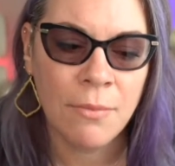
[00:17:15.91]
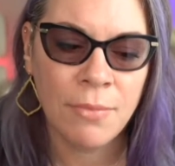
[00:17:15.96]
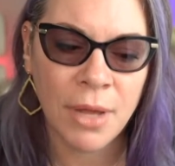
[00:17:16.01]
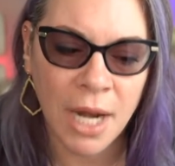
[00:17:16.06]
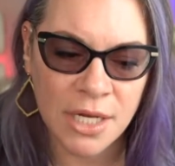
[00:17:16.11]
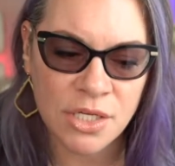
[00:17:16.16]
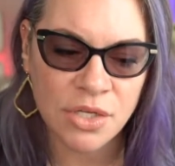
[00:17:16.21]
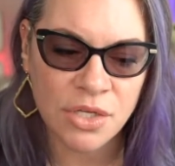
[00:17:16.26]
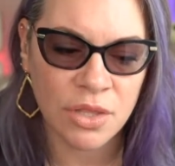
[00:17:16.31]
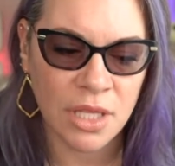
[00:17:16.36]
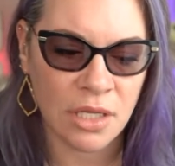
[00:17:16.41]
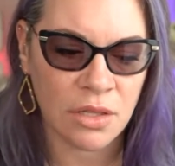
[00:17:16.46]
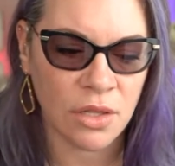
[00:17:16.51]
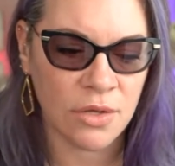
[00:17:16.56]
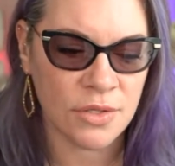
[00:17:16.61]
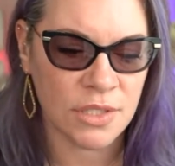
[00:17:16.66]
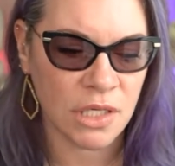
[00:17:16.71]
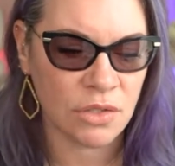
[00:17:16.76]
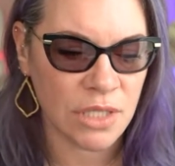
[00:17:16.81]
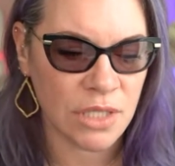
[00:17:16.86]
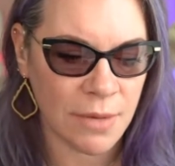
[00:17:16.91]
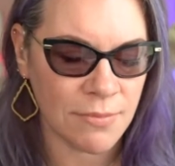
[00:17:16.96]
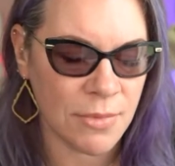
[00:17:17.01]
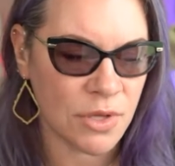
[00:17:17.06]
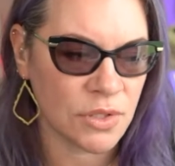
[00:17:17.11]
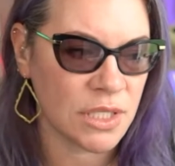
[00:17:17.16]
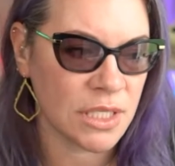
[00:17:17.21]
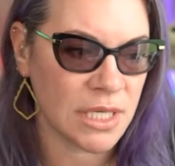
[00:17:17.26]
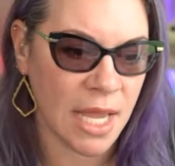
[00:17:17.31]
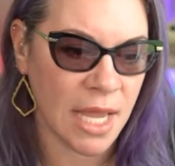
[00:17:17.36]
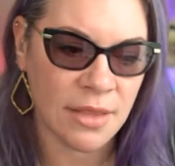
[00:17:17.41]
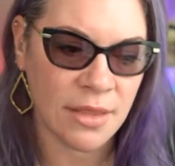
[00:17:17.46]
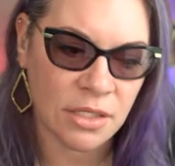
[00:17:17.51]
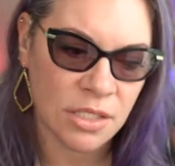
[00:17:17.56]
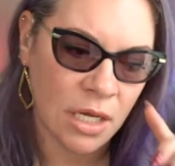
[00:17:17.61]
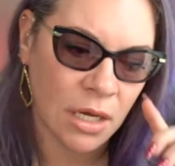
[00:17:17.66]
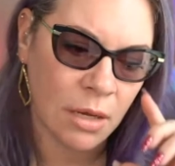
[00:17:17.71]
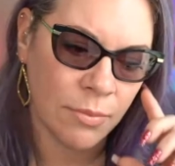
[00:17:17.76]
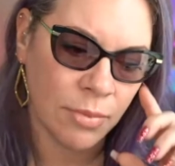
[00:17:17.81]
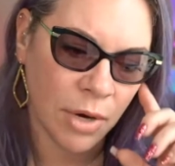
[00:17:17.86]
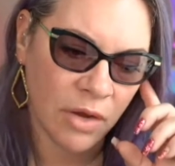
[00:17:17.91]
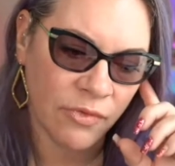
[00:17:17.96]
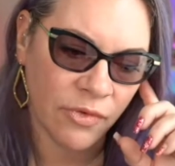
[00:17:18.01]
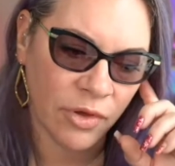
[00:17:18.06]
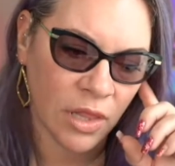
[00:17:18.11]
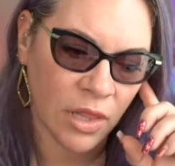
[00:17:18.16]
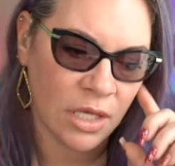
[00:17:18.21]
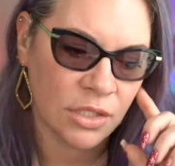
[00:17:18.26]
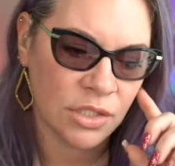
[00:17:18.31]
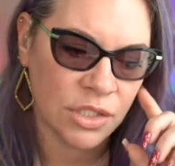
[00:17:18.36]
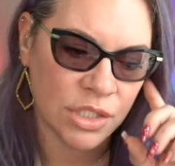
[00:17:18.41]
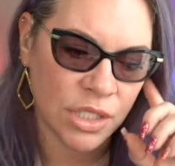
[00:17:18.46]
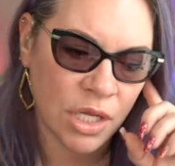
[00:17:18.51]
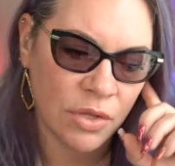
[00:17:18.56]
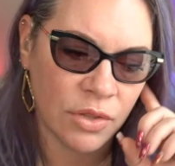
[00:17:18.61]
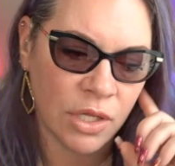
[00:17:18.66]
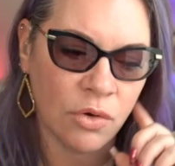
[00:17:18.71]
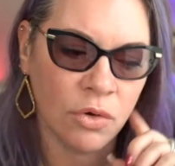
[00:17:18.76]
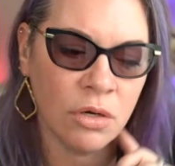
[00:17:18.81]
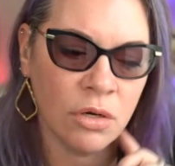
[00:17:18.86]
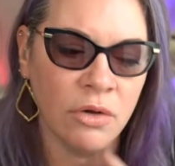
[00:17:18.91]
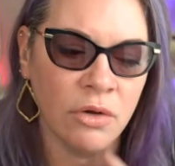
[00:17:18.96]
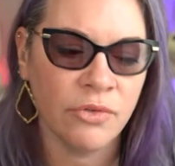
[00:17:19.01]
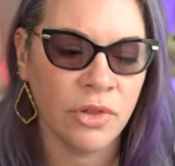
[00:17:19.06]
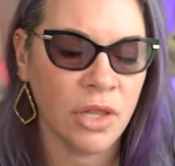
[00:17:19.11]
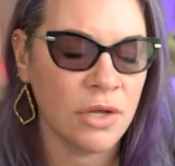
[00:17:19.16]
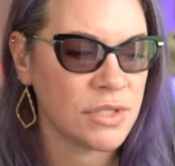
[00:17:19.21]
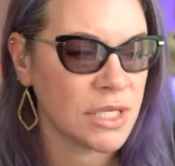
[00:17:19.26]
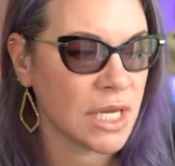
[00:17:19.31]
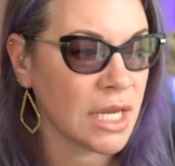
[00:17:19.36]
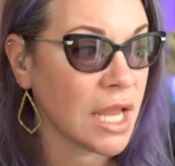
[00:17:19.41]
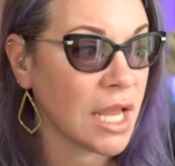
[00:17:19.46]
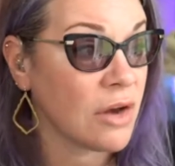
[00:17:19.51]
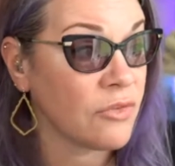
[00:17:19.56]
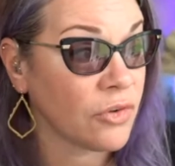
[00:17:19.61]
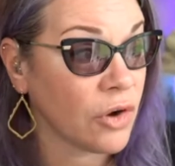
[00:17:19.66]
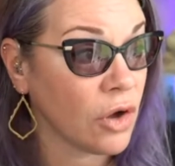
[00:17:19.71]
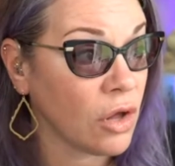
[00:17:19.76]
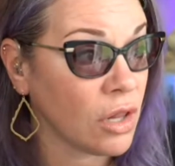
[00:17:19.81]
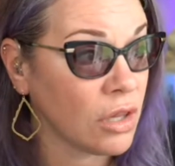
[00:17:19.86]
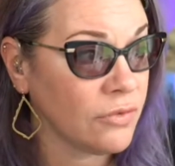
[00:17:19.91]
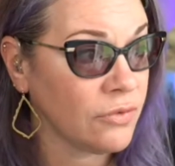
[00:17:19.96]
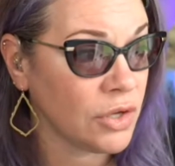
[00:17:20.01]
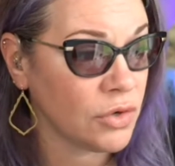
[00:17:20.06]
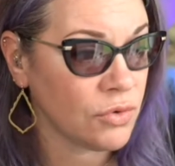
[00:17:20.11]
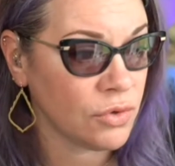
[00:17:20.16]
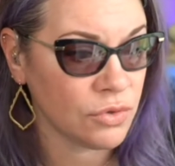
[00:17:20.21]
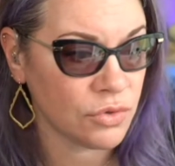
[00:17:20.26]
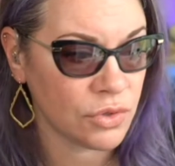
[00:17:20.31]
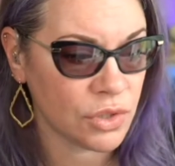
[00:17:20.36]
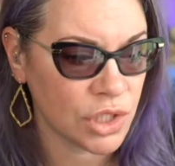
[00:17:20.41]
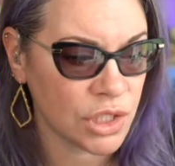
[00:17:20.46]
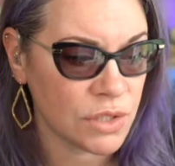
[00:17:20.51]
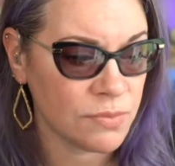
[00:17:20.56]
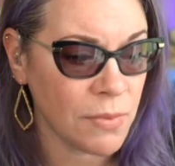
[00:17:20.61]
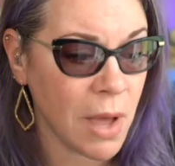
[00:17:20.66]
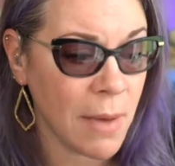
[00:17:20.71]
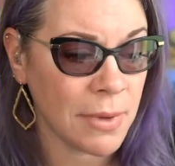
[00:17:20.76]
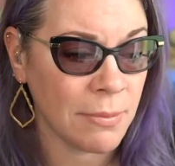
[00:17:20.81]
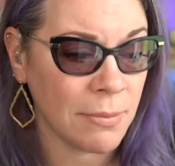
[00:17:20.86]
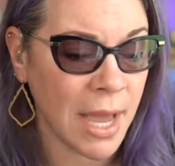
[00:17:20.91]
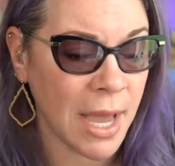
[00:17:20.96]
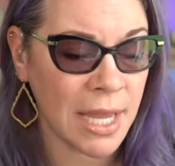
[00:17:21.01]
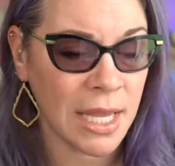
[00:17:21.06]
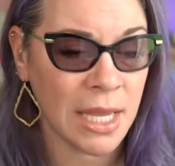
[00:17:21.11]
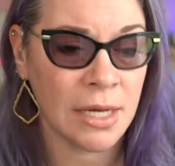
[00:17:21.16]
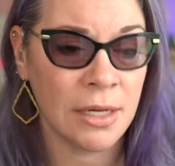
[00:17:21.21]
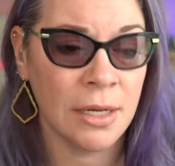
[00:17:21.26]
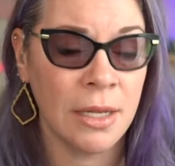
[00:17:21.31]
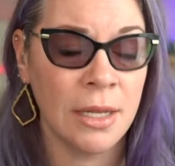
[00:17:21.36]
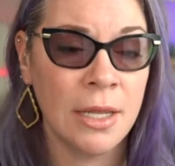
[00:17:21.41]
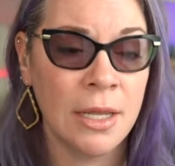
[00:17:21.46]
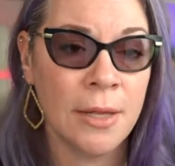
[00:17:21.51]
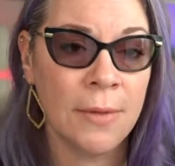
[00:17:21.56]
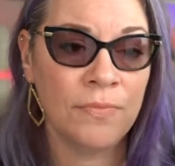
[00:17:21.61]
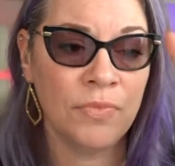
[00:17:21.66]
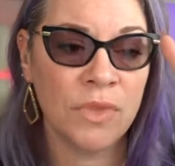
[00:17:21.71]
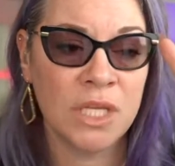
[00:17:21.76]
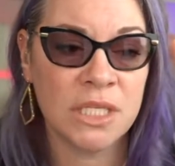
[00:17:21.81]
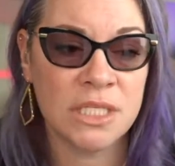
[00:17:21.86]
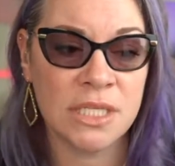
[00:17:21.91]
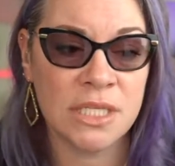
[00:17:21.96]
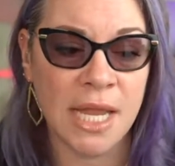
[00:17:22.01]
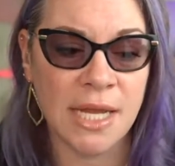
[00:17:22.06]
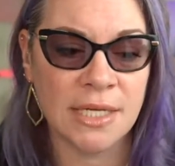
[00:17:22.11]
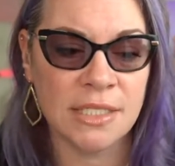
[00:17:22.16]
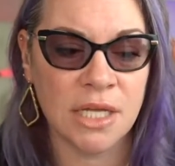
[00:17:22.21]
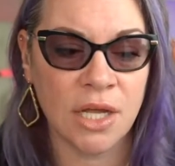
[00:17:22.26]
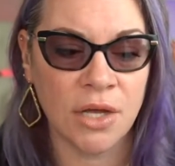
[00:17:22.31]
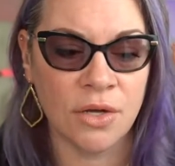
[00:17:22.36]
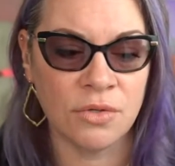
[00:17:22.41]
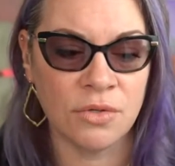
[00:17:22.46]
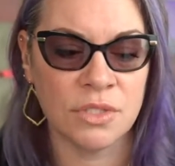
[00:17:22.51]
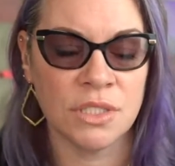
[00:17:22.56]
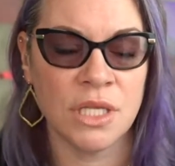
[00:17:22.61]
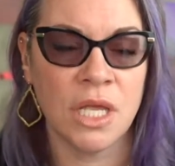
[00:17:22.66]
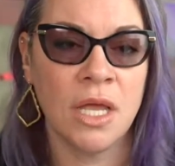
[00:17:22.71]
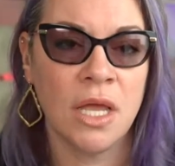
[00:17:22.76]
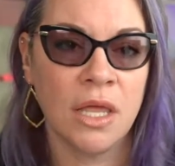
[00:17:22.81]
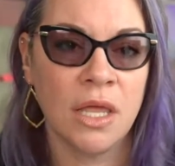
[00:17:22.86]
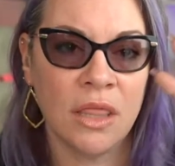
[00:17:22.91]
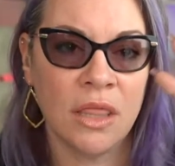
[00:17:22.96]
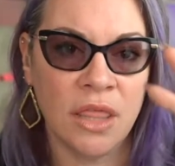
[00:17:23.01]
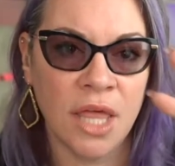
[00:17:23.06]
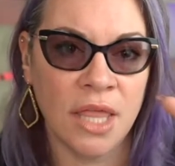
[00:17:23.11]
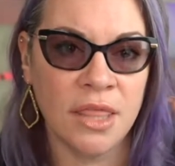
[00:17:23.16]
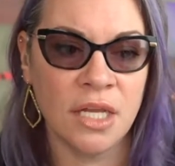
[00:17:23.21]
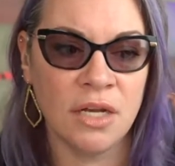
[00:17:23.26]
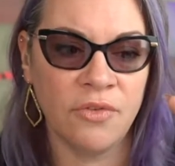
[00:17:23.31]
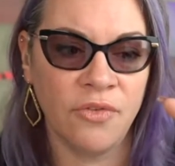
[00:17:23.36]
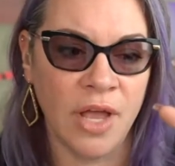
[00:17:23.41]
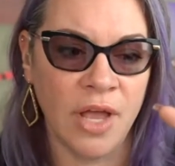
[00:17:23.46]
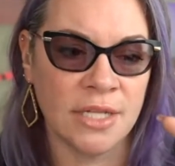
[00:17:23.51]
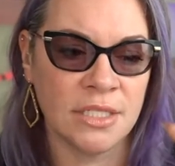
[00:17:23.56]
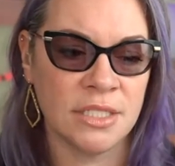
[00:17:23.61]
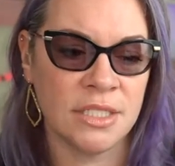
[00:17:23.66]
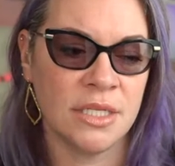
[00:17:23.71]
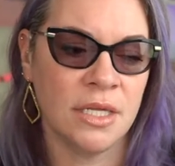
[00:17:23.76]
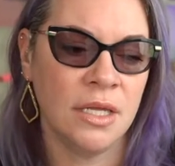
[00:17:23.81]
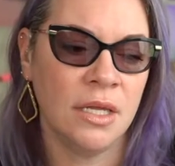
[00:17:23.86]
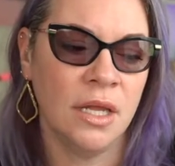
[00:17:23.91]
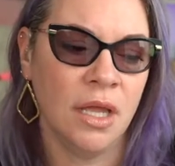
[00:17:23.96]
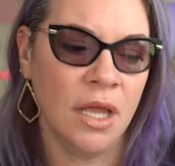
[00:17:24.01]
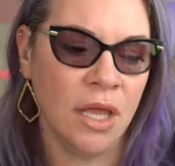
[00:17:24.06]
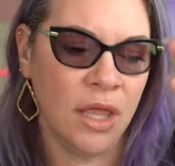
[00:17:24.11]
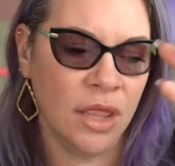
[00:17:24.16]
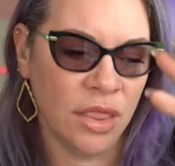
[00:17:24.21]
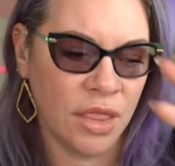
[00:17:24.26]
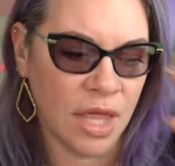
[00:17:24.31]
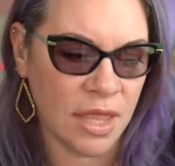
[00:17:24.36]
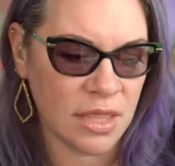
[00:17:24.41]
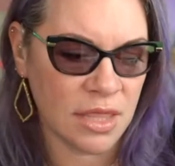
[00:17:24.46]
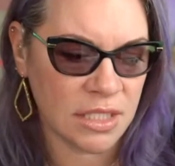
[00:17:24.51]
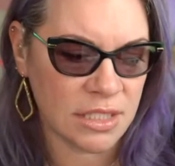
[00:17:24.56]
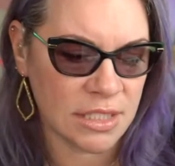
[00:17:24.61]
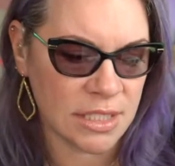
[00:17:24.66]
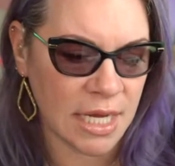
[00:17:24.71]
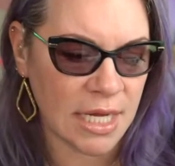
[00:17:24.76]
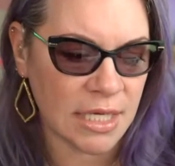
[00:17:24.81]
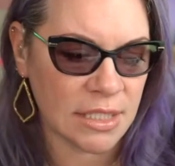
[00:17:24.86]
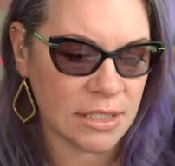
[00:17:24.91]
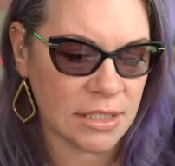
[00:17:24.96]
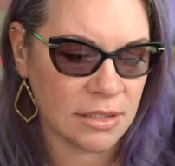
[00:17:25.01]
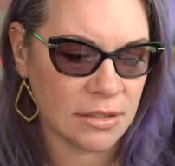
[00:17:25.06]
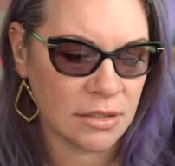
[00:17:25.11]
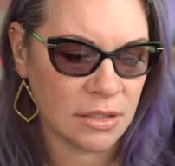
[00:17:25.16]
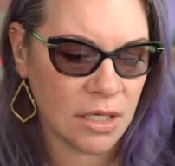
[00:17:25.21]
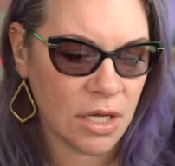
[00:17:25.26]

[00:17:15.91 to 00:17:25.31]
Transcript: But I do think closing will take most of the day. They'll take a break for lunch. So the order of closing, again, for all of you who are just popping back in, the state goes, then the defense, then the state.